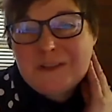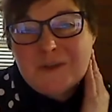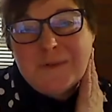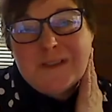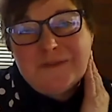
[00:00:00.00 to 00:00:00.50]

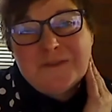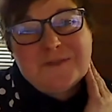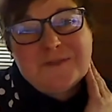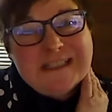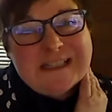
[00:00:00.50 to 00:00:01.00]
could be
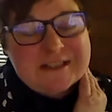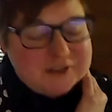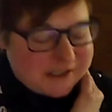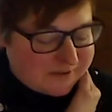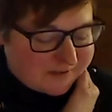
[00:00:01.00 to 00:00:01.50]
15
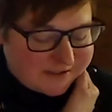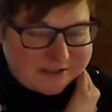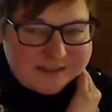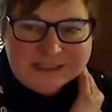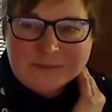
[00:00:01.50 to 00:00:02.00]
actually i was
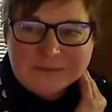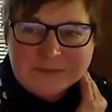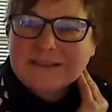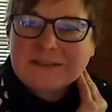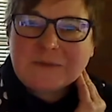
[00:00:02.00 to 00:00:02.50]
just thinking about
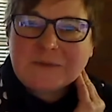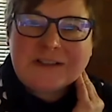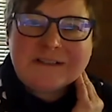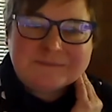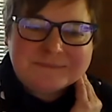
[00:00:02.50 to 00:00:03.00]
this
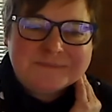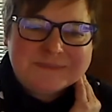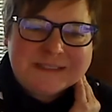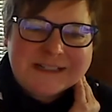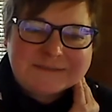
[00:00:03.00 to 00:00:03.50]
morning
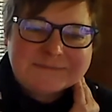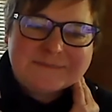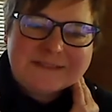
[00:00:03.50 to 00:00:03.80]
wow